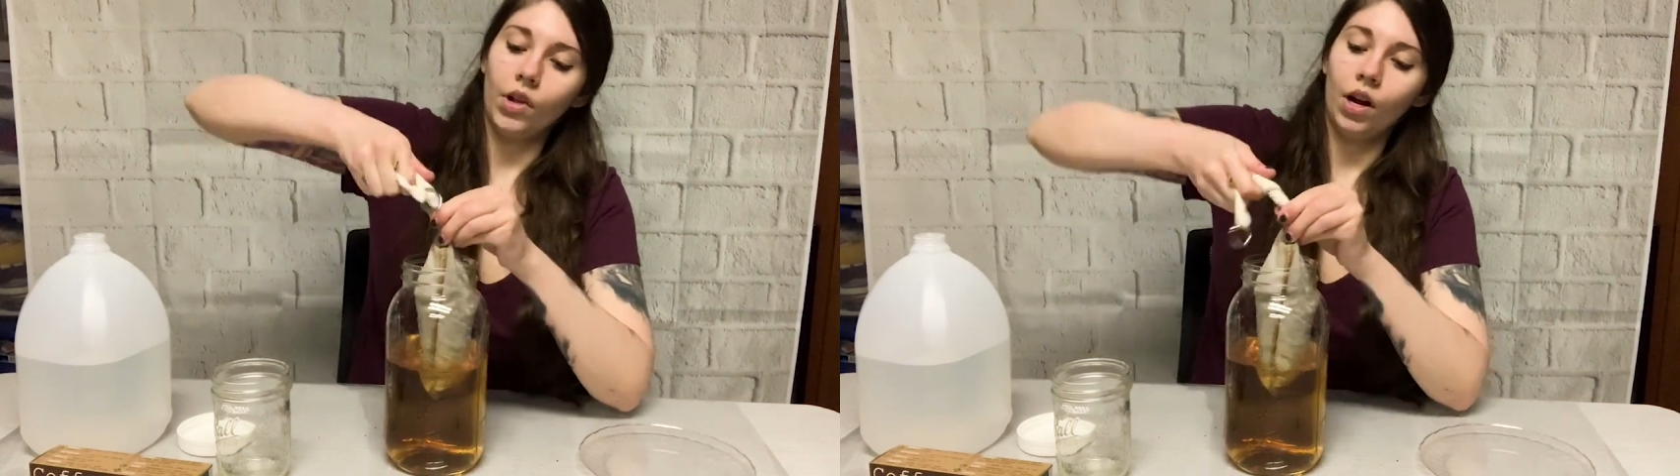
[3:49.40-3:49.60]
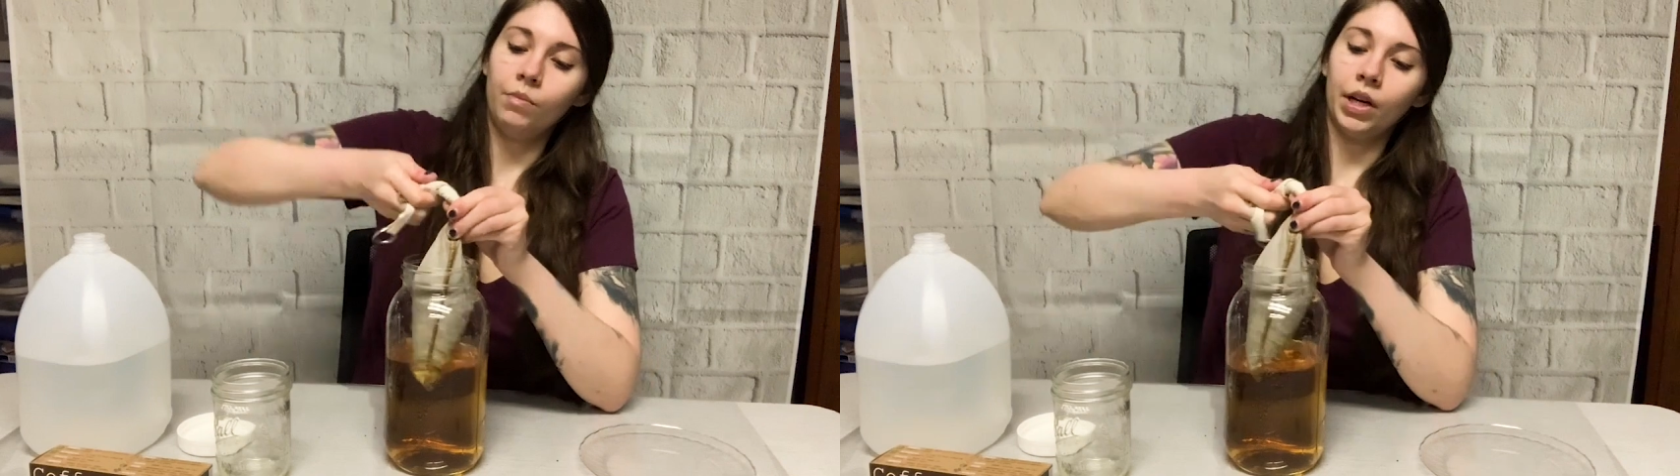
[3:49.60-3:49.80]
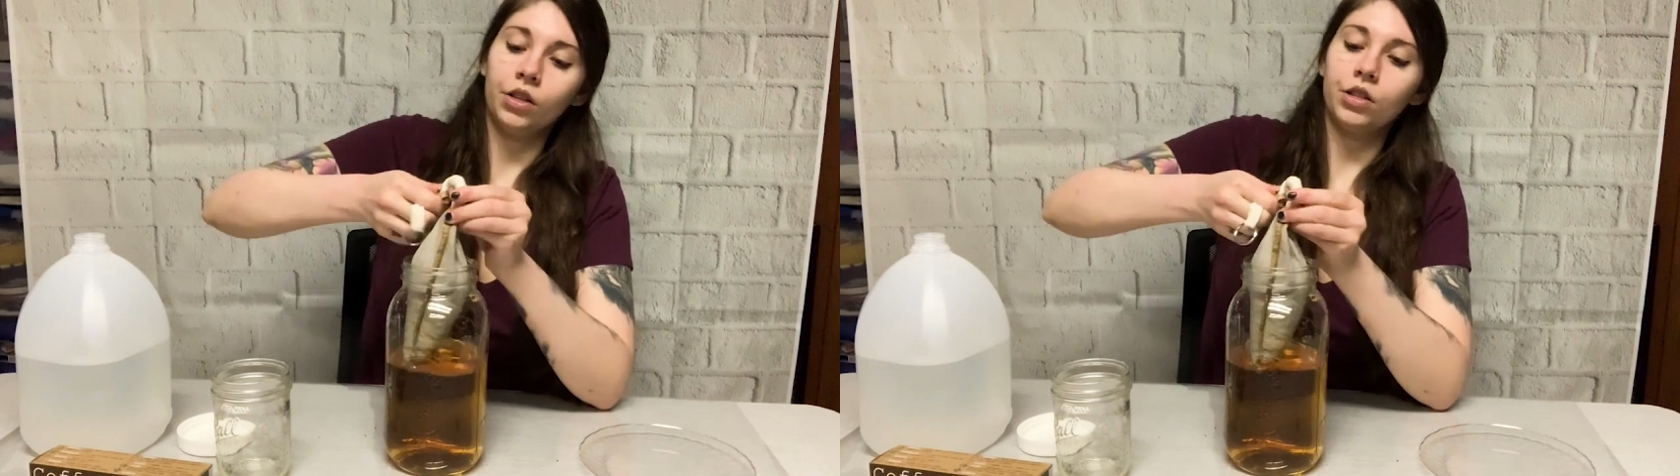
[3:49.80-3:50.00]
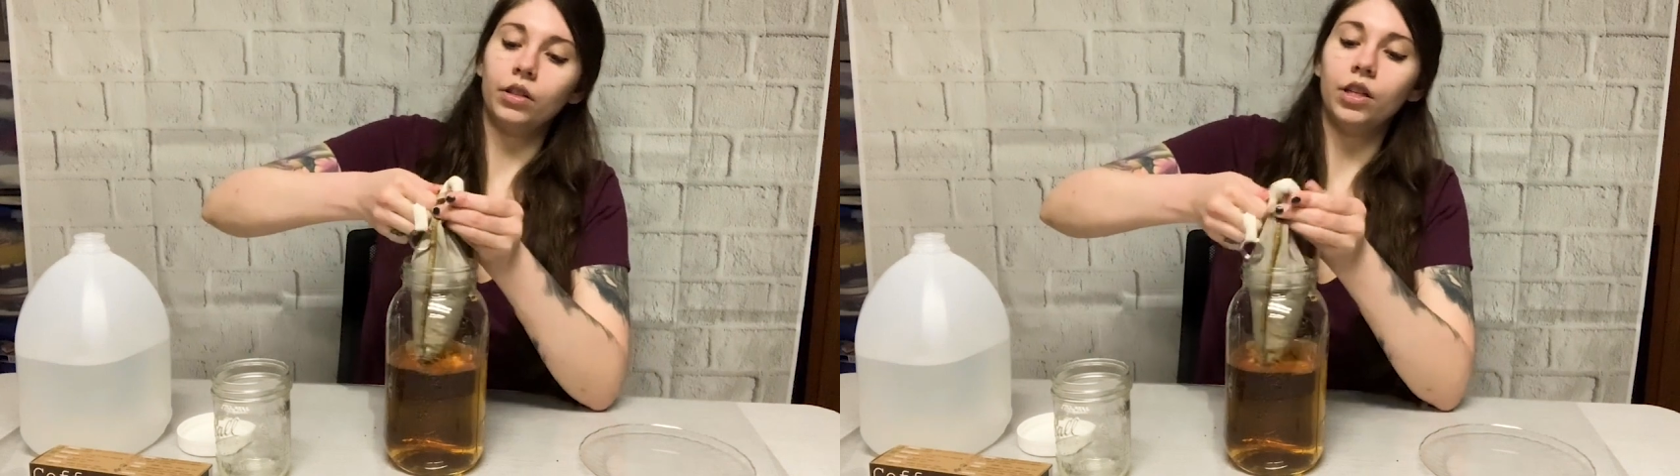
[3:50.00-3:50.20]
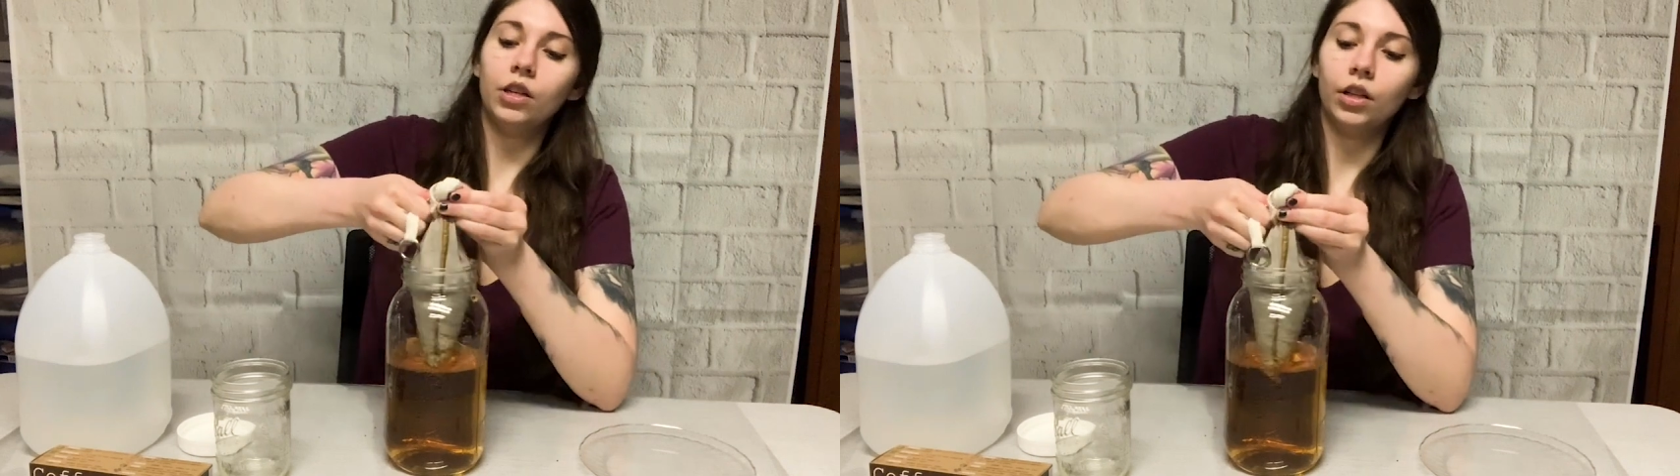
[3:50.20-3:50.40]
I'm
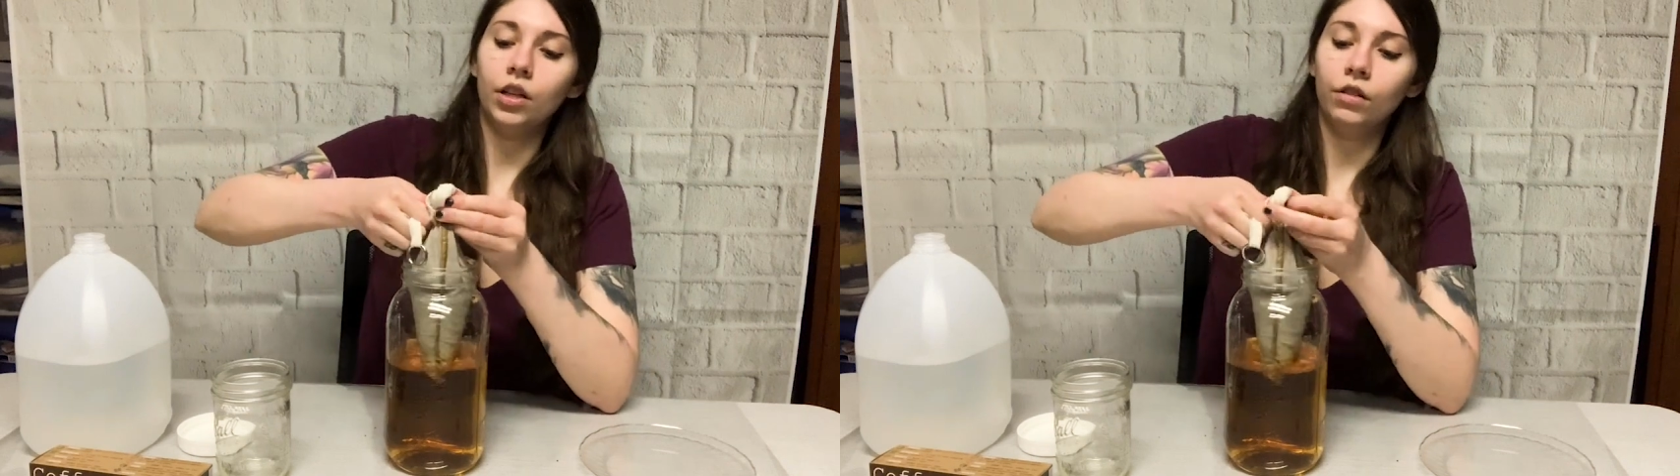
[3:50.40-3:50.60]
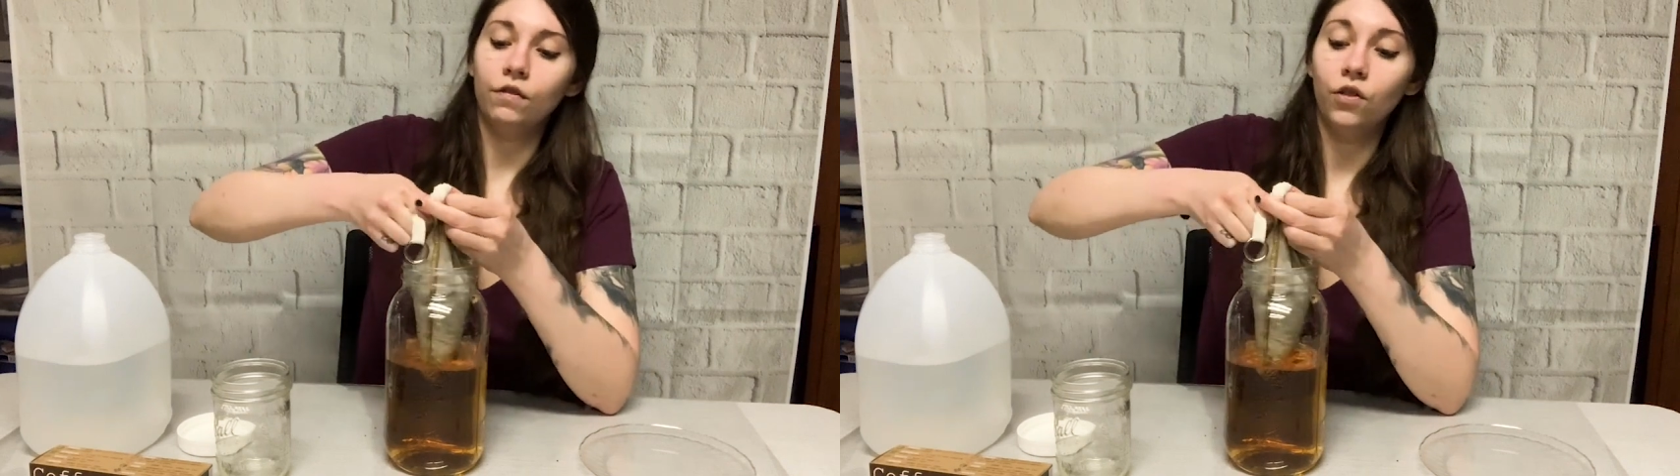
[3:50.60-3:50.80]
actually going to